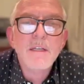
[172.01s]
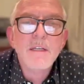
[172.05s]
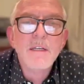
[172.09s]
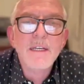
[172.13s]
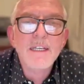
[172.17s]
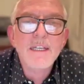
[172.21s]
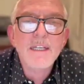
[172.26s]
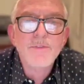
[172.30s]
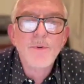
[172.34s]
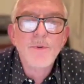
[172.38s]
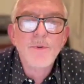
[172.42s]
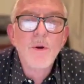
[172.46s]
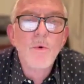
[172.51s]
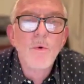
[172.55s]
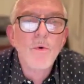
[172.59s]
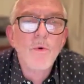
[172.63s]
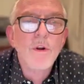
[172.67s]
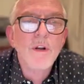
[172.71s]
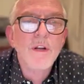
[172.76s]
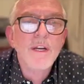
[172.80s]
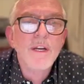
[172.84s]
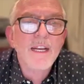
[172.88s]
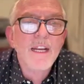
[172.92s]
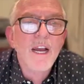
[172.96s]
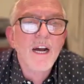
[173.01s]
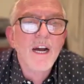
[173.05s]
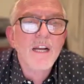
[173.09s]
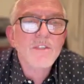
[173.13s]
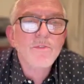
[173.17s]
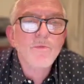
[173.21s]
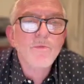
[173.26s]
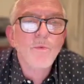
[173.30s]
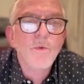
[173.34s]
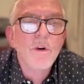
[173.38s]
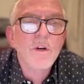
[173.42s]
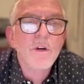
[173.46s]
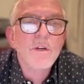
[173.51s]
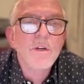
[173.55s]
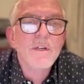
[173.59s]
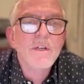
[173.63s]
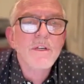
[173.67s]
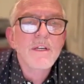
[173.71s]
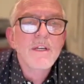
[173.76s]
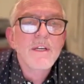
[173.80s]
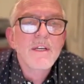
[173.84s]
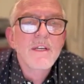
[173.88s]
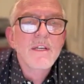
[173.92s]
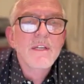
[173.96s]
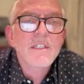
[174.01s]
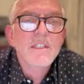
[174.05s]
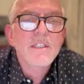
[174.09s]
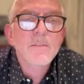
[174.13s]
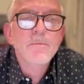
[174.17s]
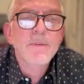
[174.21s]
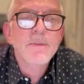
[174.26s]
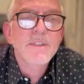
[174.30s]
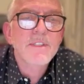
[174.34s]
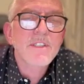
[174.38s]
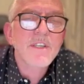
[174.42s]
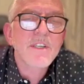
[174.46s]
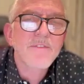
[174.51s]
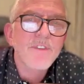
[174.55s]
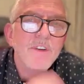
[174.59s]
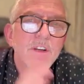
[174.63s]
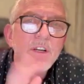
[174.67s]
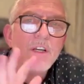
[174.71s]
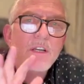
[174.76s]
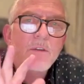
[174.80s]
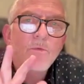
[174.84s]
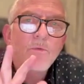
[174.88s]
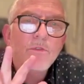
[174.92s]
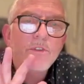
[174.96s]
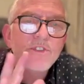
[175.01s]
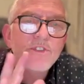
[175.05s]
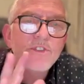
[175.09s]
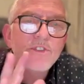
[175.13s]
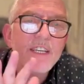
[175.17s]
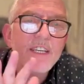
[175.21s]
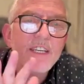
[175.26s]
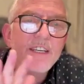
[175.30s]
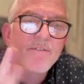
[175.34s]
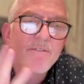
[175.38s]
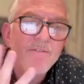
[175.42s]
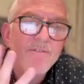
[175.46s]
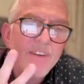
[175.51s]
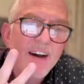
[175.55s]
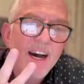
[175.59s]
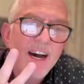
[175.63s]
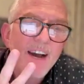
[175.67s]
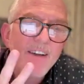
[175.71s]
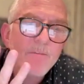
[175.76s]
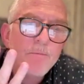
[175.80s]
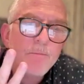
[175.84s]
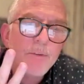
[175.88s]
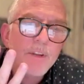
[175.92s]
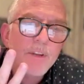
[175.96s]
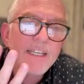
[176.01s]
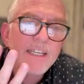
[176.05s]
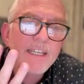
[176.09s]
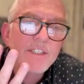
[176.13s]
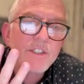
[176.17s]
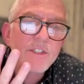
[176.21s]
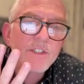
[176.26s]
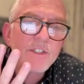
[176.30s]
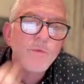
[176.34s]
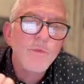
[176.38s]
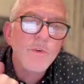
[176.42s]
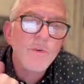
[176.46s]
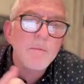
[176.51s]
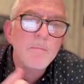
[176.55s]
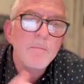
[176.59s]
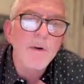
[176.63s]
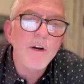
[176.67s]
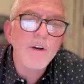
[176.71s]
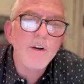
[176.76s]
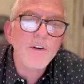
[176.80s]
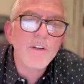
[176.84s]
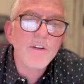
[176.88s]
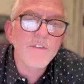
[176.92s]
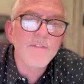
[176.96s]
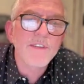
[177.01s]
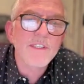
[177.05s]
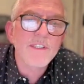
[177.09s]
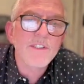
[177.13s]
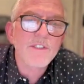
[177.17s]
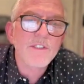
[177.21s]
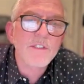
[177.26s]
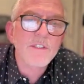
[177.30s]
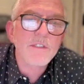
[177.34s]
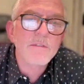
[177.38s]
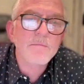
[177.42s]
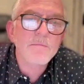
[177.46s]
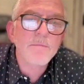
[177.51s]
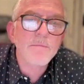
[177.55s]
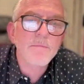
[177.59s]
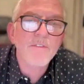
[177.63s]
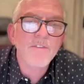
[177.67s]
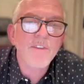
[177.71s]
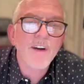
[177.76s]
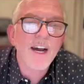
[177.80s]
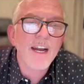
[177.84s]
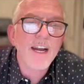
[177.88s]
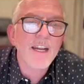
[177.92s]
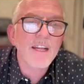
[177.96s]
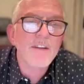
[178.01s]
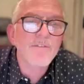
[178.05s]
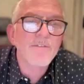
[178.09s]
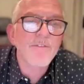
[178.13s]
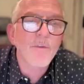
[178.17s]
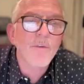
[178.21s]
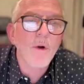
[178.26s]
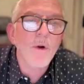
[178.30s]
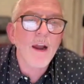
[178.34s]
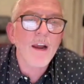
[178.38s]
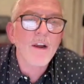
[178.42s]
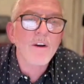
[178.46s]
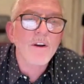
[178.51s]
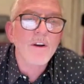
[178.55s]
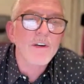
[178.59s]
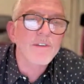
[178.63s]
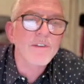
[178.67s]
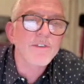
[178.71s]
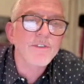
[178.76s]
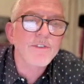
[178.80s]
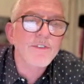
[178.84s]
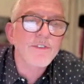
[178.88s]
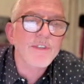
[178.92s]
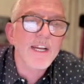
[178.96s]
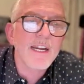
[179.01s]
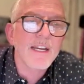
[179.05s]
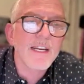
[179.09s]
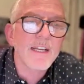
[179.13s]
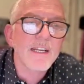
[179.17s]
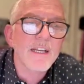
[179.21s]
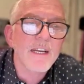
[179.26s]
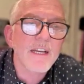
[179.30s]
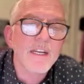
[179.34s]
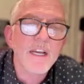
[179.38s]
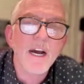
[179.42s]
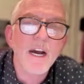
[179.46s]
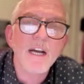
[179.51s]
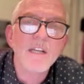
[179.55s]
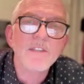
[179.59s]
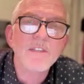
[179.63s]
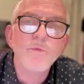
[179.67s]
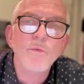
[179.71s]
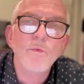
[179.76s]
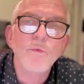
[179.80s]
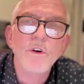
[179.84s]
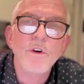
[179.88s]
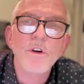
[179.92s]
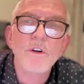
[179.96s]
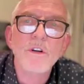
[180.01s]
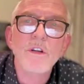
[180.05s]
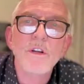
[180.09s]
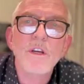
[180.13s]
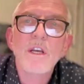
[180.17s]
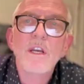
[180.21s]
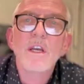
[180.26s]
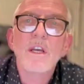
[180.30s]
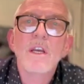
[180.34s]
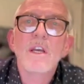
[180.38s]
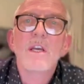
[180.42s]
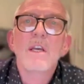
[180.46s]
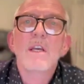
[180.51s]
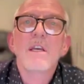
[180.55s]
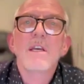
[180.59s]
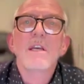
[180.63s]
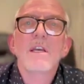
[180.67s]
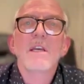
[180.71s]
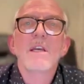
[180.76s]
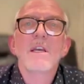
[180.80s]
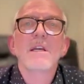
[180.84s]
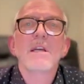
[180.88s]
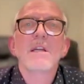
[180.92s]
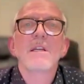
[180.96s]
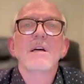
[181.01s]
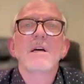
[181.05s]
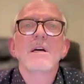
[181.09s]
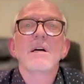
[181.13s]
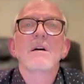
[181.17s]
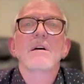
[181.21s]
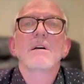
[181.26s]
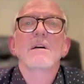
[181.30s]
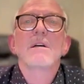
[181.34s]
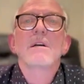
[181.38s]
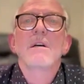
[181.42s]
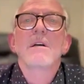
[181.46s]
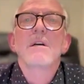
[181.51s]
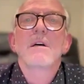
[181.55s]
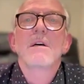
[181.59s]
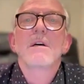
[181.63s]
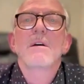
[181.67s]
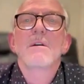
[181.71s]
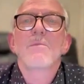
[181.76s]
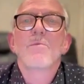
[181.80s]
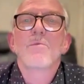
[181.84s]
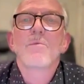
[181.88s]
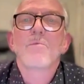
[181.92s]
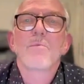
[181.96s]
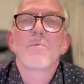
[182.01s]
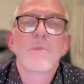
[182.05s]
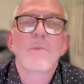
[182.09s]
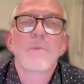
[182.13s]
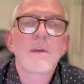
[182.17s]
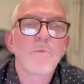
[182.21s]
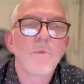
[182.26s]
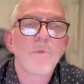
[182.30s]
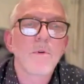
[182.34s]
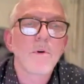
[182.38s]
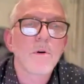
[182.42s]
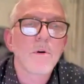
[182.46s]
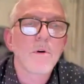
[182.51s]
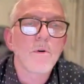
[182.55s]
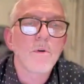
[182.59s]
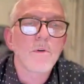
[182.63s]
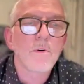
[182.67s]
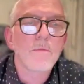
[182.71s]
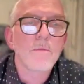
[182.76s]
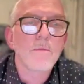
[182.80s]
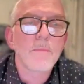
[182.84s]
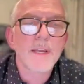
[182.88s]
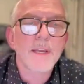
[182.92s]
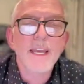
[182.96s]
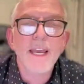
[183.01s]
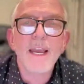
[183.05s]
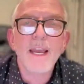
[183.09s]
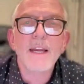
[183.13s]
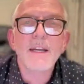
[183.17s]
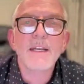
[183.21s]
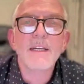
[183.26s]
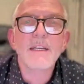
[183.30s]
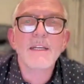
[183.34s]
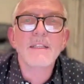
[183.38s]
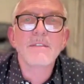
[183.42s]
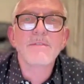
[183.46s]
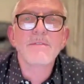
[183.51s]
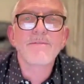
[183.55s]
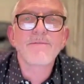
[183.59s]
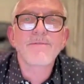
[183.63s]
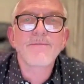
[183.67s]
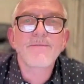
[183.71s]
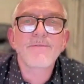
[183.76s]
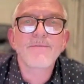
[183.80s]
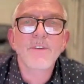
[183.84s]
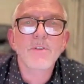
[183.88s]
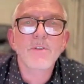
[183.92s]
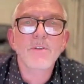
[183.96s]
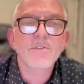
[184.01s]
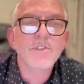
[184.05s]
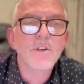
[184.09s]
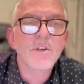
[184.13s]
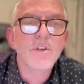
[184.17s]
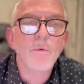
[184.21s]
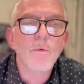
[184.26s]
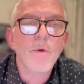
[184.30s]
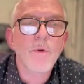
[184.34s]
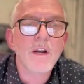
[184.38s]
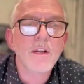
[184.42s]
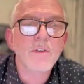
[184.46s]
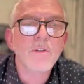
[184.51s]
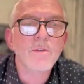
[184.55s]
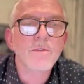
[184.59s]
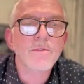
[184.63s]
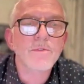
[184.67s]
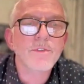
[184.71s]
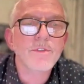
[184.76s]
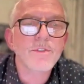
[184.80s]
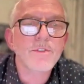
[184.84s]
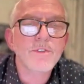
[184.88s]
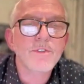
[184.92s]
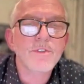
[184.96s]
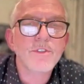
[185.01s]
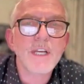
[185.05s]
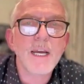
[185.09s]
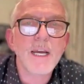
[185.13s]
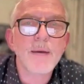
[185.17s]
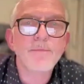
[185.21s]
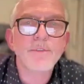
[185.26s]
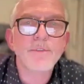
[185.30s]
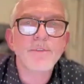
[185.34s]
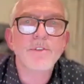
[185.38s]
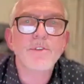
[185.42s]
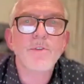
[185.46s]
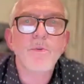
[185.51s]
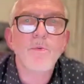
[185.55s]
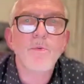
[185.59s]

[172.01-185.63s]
as recorded in God's word. Specifically, we'll see five places where motive is provided for our understanding in God's word. And we will begin in 1 Chronicles chapter